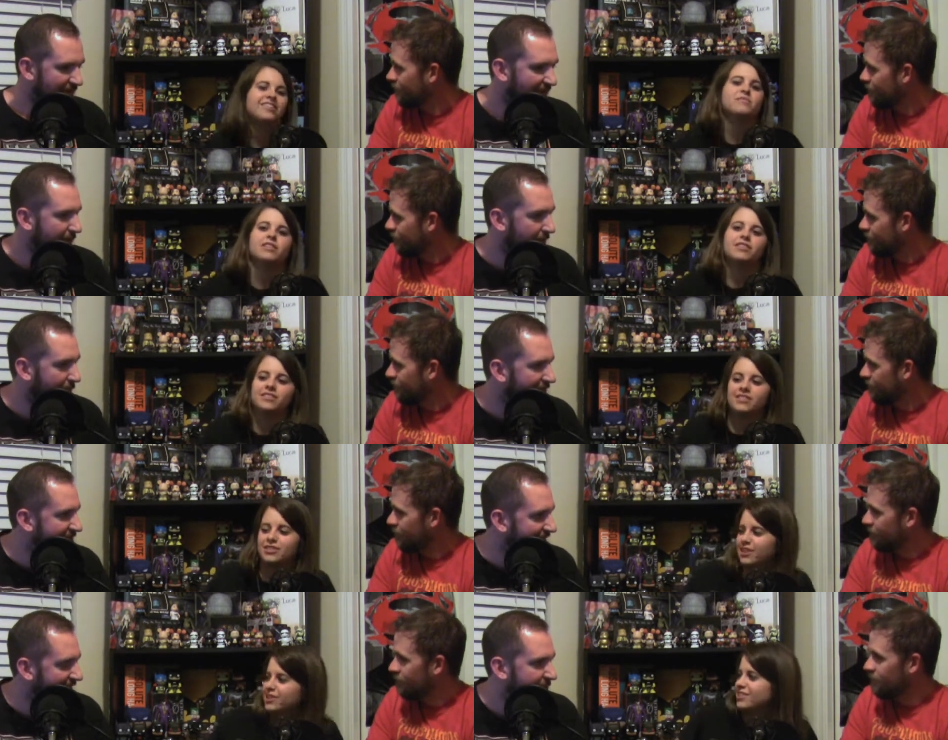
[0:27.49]
Speaker 1: I had my Wednesday
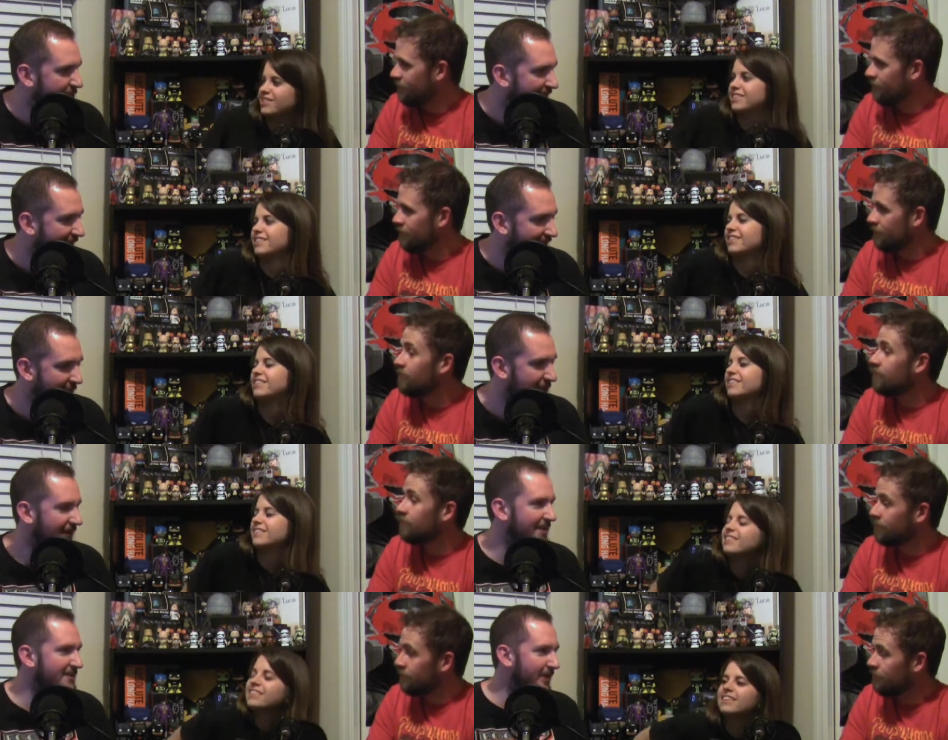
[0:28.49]
nights back. I had my
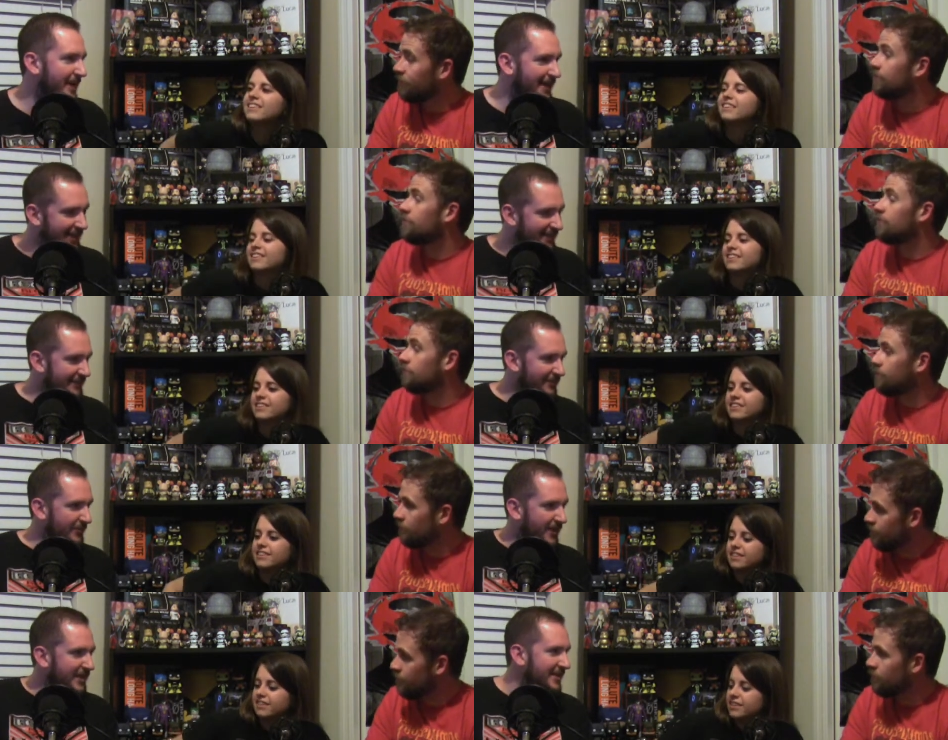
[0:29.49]
nights back added from
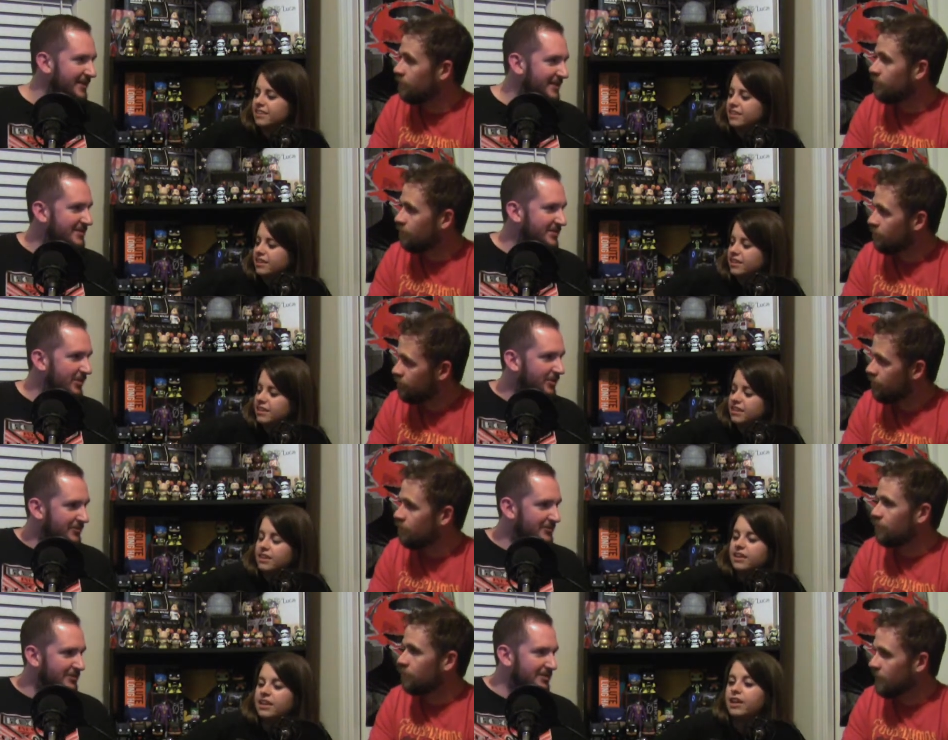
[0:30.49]
editing this show.
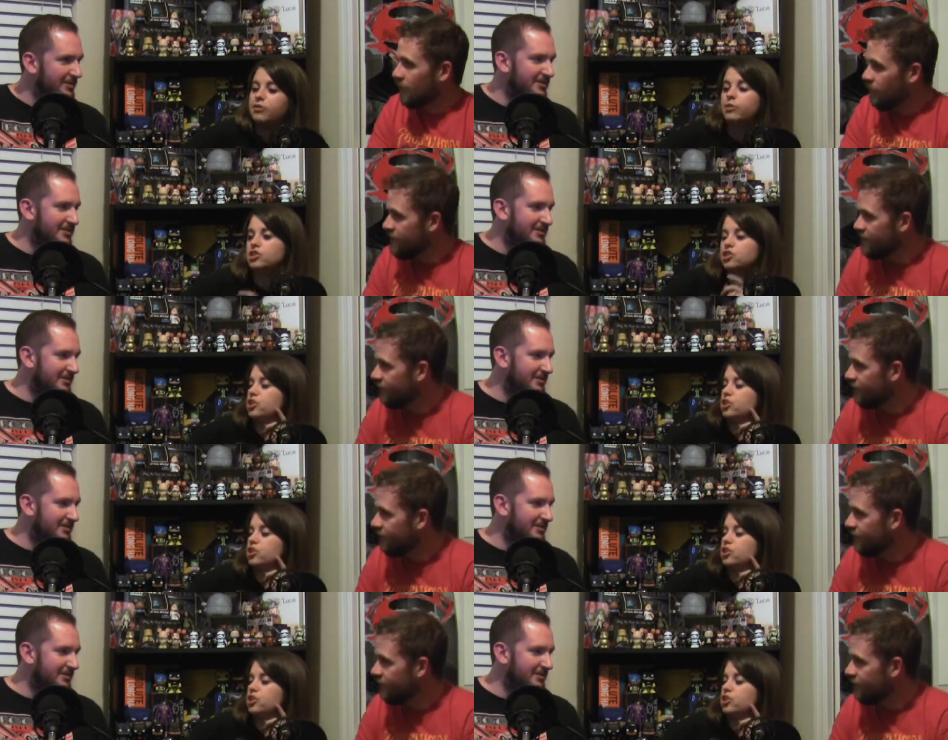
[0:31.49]
Speaker 2: And How what'd you